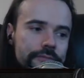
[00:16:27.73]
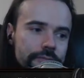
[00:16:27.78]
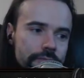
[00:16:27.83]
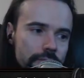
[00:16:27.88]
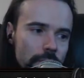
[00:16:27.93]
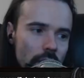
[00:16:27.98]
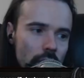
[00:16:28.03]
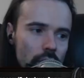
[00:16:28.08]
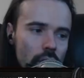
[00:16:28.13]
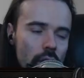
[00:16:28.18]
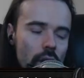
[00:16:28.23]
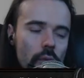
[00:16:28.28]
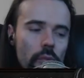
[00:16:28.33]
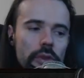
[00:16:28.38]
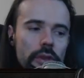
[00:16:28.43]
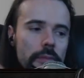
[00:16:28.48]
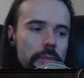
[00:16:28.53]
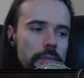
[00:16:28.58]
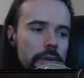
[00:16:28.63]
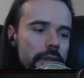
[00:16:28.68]
along
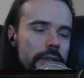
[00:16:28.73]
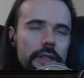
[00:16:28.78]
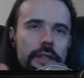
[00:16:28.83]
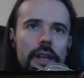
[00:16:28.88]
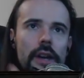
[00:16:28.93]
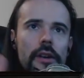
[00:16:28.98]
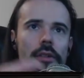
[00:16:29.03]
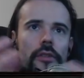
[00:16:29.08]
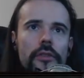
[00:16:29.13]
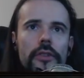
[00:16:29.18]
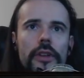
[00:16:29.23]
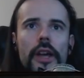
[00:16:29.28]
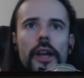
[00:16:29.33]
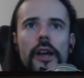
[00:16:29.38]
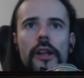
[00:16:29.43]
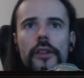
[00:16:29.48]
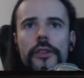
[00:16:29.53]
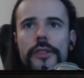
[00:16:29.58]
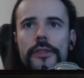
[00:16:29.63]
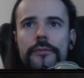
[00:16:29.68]
with the bleed and everything
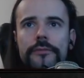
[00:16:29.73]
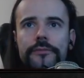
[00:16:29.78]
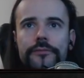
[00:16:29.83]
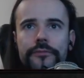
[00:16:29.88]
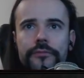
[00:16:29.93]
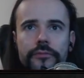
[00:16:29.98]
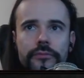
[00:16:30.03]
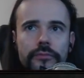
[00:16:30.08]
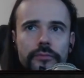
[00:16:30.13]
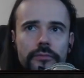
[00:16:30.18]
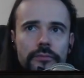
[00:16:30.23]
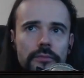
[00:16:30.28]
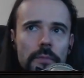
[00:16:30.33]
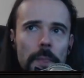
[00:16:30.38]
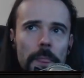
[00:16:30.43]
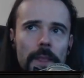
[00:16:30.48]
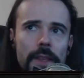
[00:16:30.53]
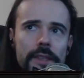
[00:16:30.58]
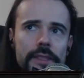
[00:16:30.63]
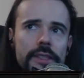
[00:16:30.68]
else.
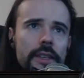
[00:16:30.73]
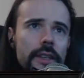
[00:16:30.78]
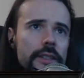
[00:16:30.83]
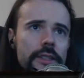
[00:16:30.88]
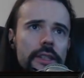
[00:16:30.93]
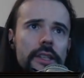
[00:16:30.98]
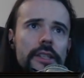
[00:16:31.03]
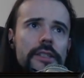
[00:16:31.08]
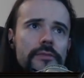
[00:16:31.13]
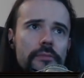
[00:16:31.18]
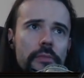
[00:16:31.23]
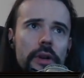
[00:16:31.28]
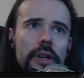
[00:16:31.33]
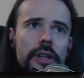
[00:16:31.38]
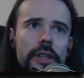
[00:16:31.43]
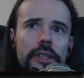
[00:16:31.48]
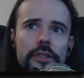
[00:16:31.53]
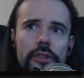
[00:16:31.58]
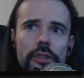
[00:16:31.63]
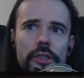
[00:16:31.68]
It's just
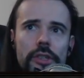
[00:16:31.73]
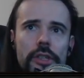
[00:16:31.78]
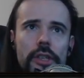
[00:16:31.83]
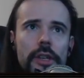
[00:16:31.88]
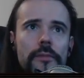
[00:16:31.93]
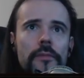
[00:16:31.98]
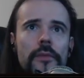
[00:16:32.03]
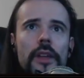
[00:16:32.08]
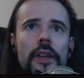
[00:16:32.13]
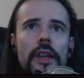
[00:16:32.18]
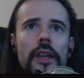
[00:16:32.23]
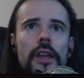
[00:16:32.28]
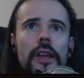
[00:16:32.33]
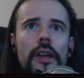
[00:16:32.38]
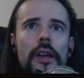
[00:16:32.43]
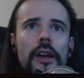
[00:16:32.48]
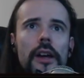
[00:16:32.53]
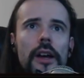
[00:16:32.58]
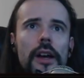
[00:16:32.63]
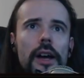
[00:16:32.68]
pretty interesting.
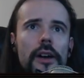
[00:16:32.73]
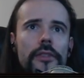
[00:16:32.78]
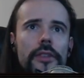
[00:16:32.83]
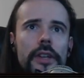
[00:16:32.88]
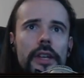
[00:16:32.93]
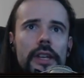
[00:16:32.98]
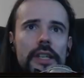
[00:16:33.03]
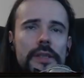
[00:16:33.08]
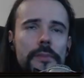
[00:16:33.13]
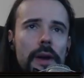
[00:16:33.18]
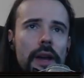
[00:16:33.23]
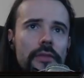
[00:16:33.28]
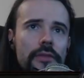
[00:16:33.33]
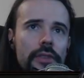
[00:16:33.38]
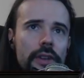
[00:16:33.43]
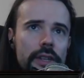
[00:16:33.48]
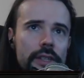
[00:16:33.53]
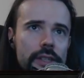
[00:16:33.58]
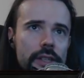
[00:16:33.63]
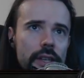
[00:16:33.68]
The next 5
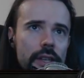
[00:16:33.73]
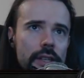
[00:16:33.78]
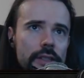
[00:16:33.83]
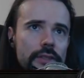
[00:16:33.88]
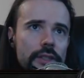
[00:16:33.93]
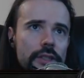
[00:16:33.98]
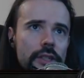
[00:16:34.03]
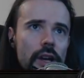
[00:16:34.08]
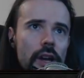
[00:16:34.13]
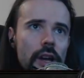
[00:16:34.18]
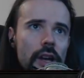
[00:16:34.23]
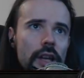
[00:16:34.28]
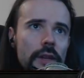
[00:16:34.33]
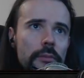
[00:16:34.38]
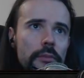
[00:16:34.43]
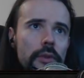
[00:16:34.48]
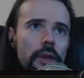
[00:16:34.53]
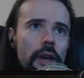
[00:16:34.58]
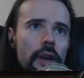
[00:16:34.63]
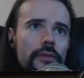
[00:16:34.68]
hits, again, the target
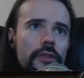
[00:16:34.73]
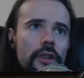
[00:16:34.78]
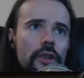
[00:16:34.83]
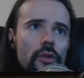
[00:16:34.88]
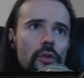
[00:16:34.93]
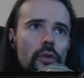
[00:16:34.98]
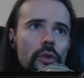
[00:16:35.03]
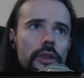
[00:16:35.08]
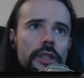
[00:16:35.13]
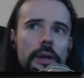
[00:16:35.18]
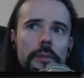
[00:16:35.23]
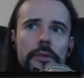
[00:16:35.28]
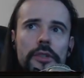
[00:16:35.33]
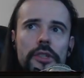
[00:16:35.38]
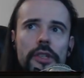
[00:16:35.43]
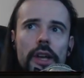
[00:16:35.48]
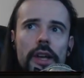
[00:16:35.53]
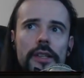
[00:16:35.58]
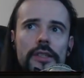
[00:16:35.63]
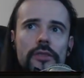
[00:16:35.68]
applied the record
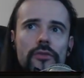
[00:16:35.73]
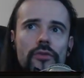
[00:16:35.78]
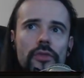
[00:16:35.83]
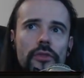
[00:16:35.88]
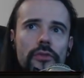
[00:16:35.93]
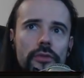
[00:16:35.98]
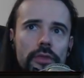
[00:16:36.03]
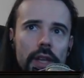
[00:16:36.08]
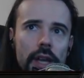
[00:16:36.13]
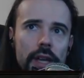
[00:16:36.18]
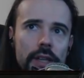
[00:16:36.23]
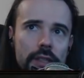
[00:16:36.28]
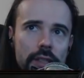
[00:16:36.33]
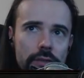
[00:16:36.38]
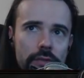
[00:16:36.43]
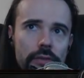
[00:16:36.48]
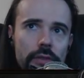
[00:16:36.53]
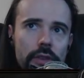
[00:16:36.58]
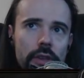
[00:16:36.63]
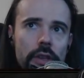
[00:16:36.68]
damage as reflected
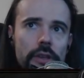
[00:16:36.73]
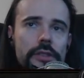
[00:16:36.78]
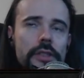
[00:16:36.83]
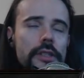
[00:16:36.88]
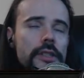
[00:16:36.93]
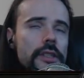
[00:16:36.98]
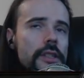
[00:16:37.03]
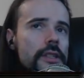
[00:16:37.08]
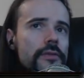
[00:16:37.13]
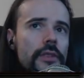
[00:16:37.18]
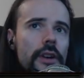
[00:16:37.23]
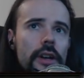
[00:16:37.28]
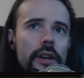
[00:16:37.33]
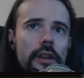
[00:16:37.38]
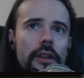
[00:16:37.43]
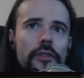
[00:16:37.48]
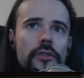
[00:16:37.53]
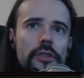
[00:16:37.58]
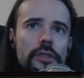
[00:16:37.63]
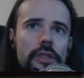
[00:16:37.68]
phase. This is
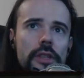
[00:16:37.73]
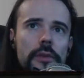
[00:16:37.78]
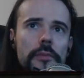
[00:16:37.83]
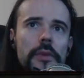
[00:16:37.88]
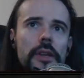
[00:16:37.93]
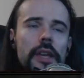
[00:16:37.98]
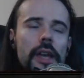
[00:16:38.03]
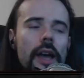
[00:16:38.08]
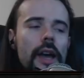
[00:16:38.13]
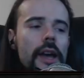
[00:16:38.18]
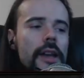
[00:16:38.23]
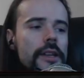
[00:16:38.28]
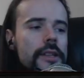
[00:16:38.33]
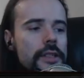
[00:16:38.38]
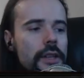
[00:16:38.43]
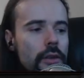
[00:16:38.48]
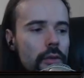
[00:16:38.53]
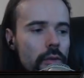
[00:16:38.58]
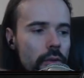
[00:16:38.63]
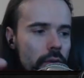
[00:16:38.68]
very interesting
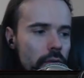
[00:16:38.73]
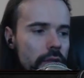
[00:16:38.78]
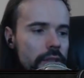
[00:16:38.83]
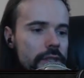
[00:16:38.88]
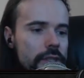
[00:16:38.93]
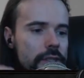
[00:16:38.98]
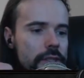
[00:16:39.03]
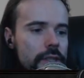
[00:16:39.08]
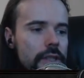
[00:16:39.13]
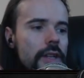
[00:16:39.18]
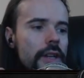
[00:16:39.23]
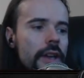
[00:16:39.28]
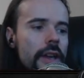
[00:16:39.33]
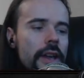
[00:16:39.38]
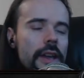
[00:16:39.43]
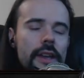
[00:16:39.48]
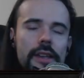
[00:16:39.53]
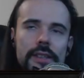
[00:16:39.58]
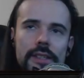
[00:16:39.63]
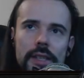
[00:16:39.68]
mechanics, and I'm gonna see
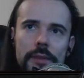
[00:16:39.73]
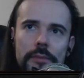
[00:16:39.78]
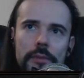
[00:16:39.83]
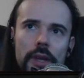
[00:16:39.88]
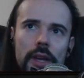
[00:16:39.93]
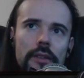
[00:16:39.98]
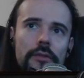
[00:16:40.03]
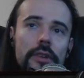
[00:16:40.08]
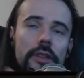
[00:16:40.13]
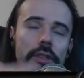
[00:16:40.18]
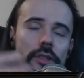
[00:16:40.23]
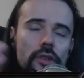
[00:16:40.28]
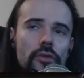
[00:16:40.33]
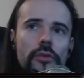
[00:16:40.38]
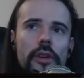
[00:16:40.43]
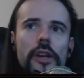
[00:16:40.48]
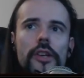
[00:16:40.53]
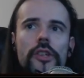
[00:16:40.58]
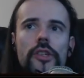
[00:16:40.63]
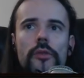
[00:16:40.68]
some kind of
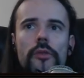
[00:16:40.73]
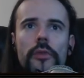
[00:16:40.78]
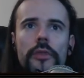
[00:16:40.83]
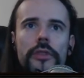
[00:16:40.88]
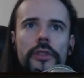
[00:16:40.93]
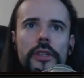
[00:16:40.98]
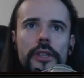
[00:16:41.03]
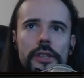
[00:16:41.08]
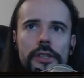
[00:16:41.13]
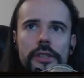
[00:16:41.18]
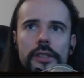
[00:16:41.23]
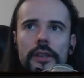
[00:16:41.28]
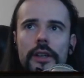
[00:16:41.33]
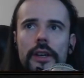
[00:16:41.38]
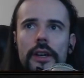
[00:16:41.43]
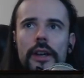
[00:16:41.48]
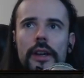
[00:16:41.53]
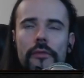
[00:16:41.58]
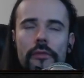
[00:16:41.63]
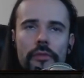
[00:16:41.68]
interaction with this
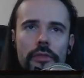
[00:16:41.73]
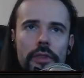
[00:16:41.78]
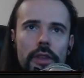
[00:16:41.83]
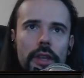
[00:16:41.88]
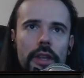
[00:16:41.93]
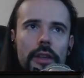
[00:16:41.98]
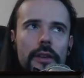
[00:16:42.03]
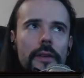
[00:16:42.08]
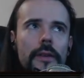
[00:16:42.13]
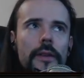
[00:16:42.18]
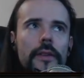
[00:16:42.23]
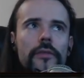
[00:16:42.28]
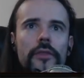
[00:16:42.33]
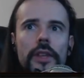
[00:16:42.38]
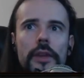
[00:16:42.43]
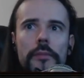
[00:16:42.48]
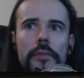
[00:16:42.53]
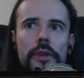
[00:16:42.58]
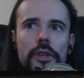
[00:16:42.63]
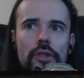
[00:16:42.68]
thing in
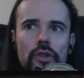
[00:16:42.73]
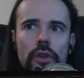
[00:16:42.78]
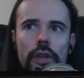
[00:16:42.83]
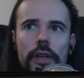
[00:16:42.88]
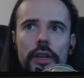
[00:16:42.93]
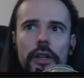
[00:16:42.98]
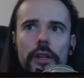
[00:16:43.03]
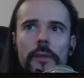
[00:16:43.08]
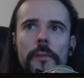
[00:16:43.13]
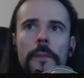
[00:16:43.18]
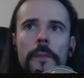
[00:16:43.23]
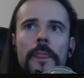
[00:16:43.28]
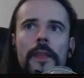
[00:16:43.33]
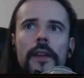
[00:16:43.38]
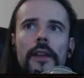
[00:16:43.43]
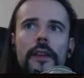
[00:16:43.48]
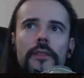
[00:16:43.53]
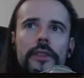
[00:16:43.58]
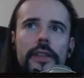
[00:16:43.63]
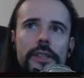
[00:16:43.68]
the Betrayal.
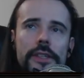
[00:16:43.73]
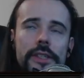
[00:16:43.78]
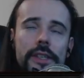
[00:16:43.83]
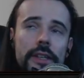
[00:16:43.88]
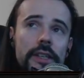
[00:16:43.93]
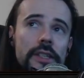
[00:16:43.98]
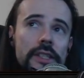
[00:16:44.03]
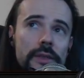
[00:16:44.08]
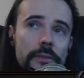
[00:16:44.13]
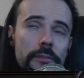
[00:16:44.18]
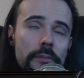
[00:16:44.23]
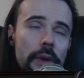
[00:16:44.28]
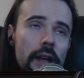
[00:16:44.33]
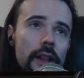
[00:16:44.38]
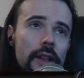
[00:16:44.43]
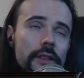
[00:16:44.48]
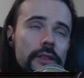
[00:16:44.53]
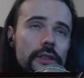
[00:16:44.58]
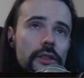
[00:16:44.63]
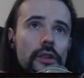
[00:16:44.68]
The Ascendant's
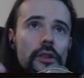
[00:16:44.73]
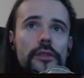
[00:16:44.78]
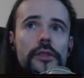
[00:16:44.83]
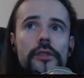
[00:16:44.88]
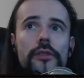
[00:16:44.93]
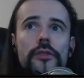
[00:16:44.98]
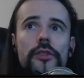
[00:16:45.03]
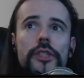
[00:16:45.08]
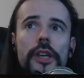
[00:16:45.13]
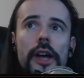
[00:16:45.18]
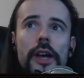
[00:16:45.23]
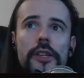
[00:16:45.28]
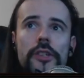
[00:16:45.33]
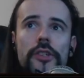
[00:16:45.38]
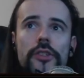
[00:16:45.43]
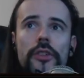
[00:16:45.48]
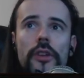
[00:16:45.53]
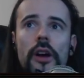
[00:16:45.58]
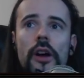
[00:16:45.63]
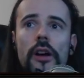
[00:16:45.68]
bells also
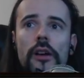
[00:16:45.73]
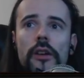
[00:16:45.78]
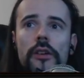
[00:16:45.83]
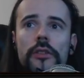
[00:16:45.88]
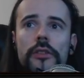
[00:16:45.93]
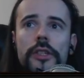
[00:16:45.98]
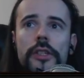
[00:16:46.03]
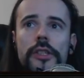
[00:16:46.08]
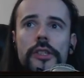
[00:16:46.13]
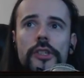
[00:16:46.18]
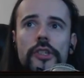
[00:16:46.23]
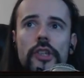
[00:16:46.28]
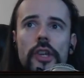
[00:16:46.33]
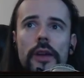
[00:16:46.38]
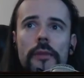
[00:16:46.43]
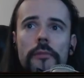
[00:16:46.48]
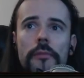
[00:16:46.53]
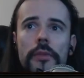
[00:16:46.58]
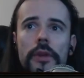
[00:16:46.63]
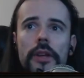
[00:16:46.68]
touch the Occultist
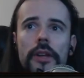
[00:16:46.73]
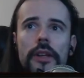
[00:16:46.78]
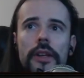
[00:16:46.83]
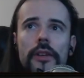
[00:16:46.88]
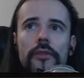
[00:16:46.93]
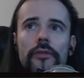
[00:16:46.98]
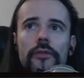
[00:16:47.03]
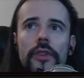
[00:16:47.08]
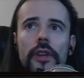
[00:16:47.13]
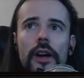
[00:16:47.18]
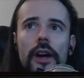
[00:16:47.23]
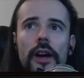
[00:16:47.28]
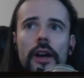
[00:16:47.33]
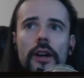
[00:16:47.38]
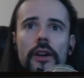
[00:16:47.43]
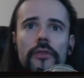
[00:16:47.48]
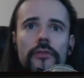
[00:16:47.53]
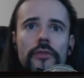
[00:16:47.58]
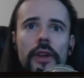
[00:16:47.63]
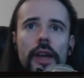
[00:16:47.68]
Champion and the
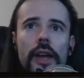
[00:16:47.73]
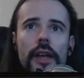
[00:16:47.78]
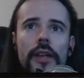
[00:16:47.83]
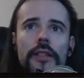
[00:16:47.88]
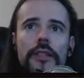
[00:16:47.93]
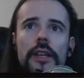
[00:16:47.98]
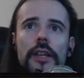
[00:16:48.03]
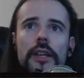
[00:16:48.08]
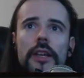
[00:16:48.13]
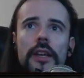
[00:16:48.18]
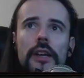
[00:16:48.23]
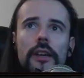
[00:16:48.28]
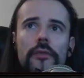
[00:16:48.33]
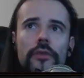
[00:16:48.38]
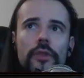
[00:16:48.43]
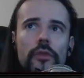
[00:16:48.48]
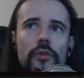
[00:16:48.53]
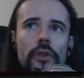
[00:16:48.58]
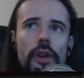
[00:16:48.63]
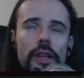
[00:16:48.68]
Hierophant.
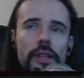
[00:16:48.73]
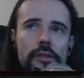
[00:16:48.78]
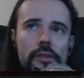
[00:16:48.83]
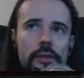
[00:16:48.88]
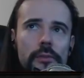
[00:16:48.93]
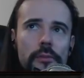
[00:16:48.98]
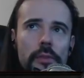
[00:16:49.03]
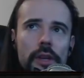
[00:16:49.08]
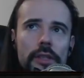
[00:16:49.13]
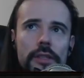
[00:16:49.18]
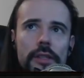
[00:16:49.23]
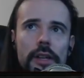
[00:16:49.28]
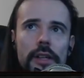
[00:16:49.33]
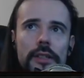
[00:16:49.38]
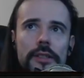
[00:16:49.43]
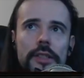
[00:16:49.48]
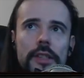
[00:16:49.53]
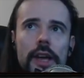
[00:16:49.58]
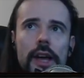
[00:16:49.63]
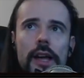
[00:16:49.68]
The rest were mostly
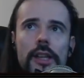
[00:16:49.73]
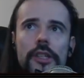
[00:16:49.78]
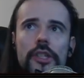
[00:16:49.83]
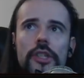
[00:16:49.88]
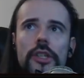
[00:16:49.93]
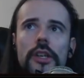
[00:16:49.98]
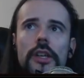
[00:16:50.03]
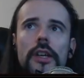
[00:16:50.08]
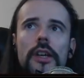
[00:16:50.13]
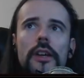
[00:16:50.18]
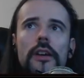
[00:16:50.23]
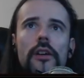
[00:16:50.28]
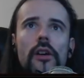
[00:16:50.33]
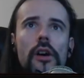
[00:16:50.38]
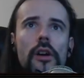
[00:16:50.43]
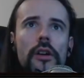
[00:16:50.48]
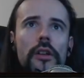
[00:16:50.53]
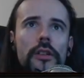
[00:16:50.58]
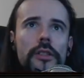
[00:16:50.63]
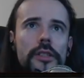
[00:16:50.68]
untouched.
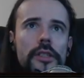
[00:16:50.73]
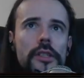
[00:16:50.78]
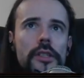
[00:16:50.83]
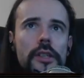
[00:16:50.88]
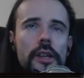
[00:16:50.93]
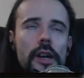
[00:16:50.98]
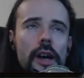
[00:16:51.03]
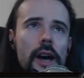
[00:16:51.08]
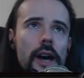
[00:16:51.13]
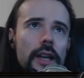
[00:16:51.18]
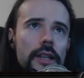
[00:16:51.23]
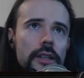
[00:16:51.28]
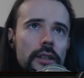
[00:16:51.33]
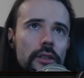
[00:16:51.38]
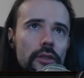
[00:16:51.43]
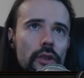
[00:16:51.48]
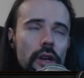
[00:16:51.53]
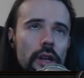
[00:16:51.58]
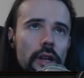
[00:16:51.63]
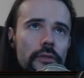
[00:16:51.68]
Occultist got a
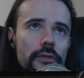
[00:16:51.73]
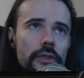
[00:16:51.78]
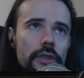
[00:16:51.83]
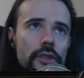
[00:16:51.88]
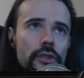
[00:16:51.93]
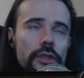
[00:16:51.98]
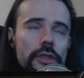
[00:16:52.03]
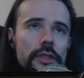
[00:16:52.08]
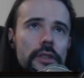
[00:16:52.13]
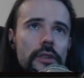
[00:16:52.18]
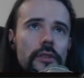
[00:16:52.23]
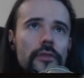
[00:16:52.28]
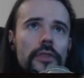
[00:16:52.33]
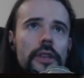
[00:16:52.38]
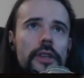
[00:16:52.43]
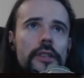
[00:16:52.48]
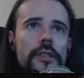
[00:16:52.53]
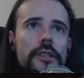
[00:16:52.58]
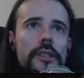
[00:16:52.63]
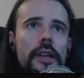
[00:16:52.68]
lot of interesting
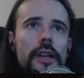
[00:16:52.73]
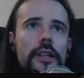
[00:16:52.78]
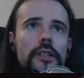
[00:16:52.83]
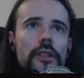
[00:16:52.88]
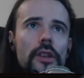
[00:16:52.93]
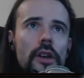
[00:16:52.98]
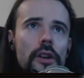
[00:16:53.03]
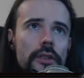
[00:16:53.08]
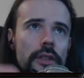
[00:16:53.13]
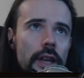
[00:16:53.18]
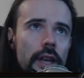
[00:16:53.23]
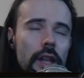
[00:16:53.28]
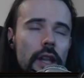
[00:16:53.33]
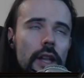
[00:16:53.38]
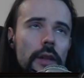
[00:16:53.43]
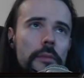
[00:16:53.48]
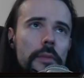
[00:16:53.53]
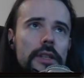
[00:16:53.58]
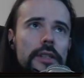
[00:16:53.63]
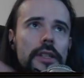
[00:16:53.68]
things like
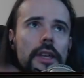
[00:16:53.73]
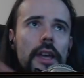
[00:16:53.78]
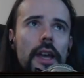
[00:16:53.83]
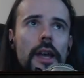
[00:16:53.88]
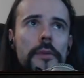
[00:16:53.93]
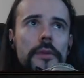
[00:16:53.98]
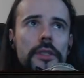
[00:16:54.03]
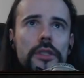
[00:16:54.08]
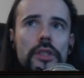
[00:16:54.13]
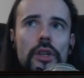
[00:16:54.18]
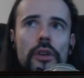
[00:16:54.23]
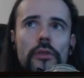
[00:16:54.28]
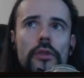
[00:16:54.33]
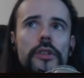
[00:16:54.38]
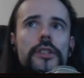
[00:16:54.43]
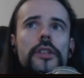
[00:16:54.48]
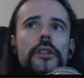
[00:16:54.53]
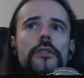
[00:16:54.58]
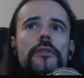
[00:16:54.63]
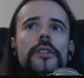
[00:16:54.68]
non-ailment chemist over
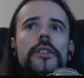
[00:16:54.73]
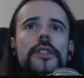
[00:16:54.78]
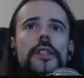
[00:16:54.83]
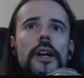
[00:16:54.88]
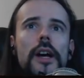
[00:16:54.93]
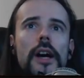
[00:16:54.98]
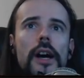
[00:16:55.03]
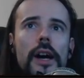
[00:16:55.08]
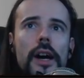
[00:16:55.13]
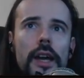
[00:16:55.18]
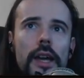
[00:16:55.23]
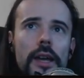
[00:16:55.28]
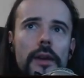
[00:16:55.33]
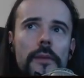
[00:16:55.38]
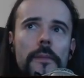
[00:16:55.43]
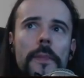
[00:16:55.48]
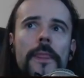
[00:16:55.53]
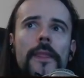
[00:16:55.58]
time,